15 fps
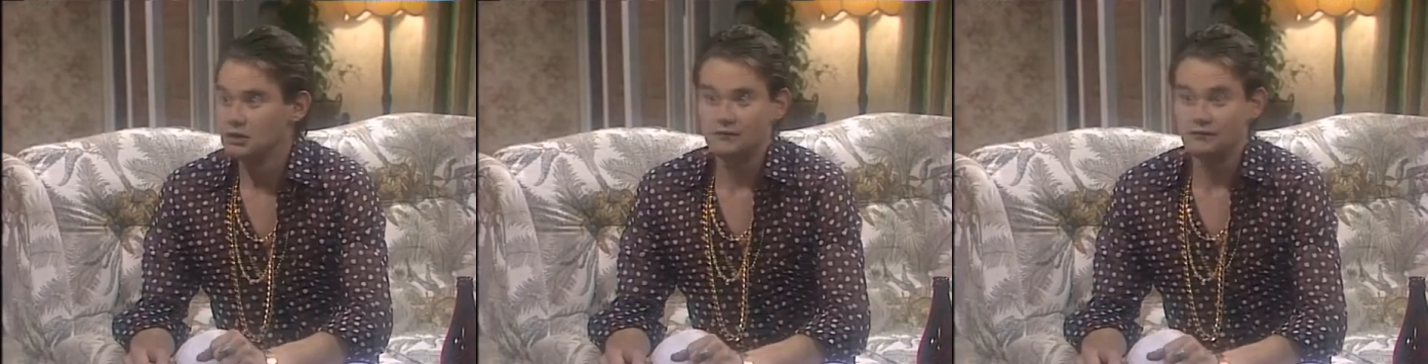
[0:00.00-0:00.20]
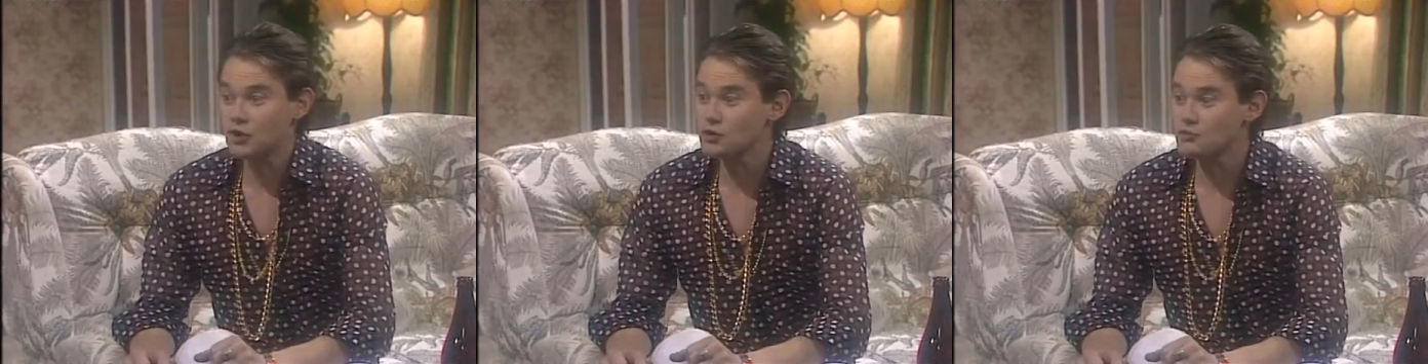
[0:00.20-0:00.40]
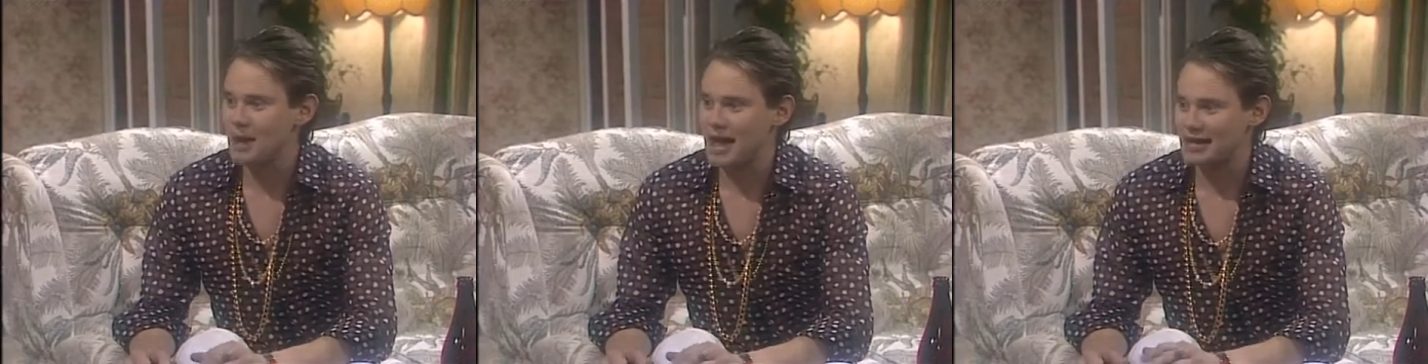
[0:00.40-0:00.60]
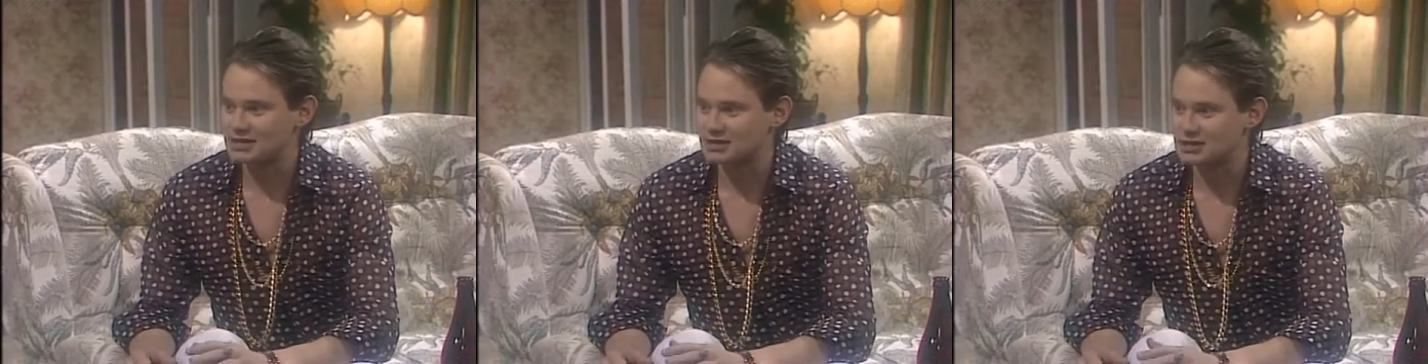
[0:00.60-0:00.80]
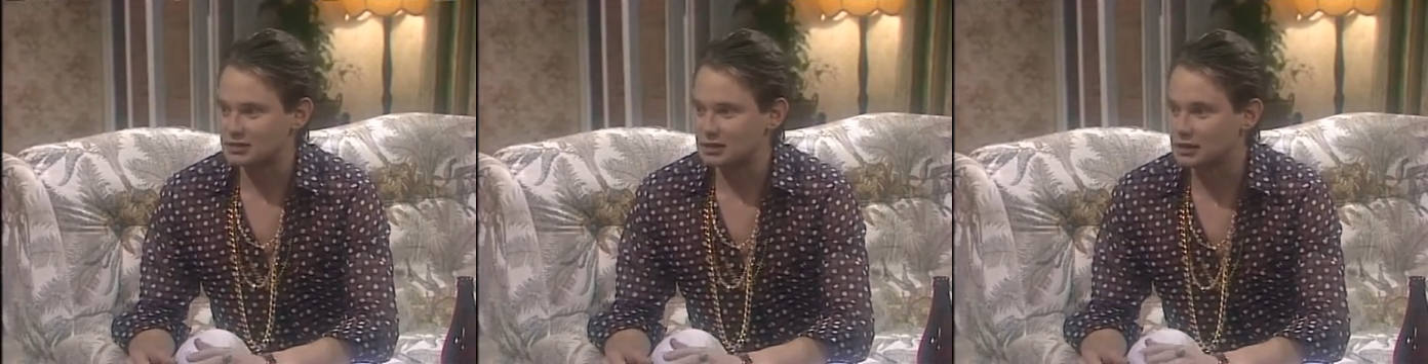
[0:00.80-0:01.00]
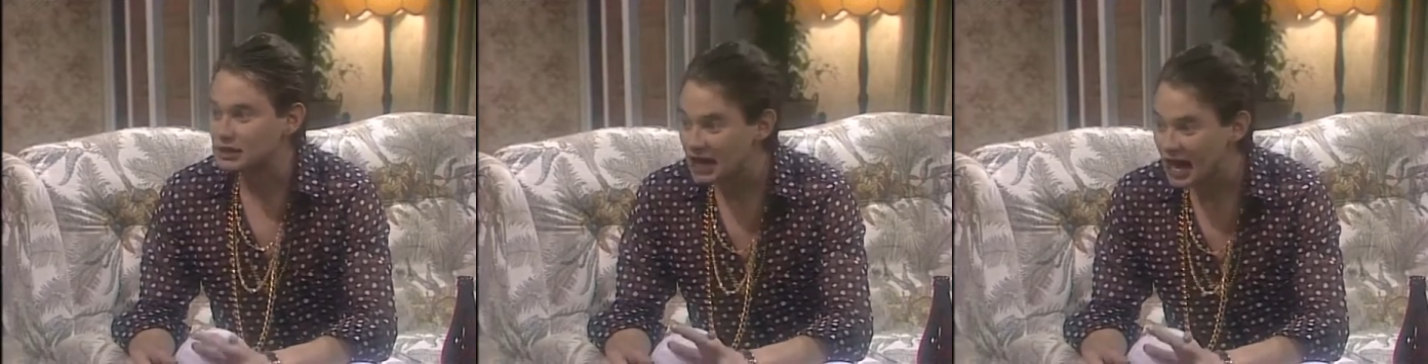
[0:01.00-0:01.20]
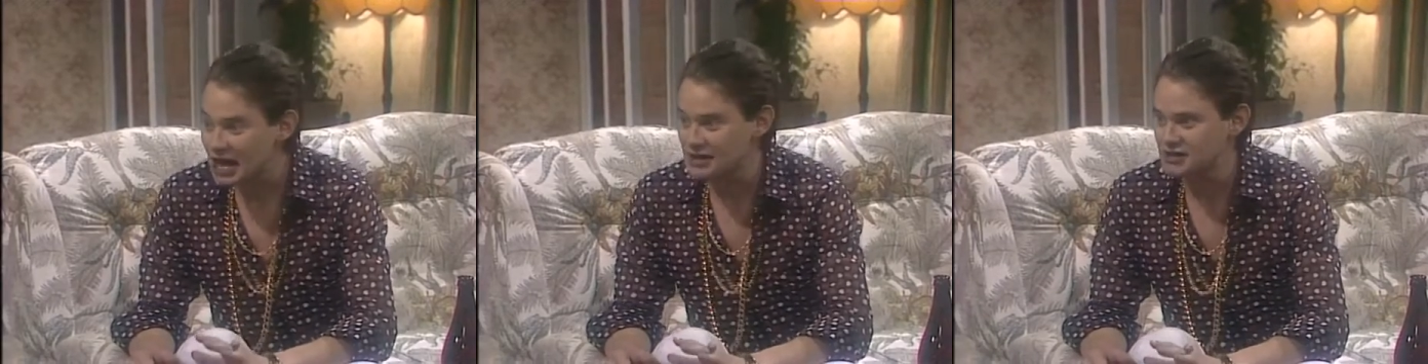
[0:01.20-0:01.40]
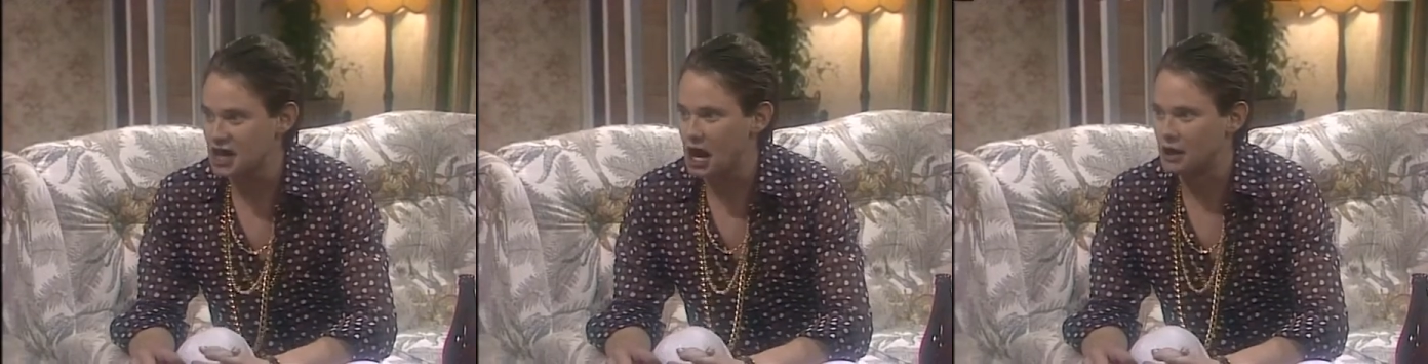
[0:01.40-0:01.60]
fruit bats and
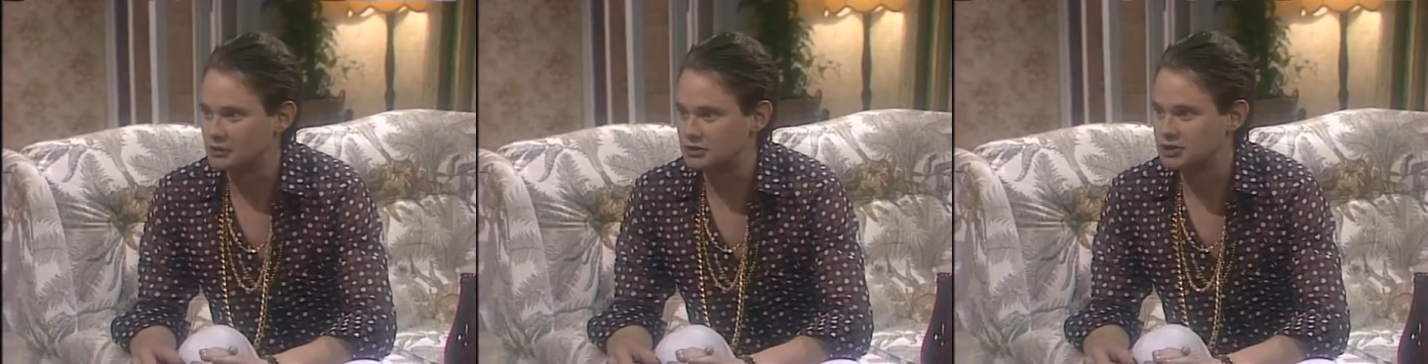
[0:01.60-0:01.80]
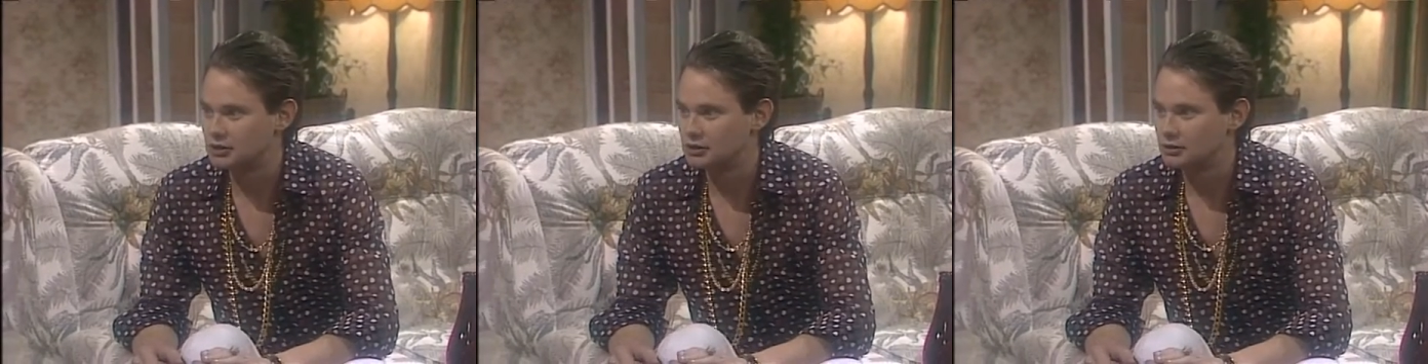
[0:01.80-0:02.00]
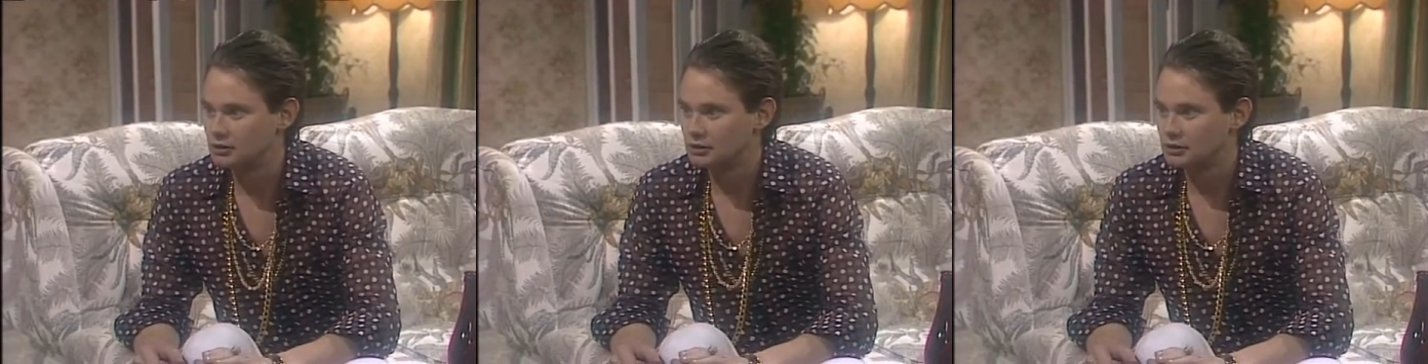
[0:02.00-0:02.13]
cane toads.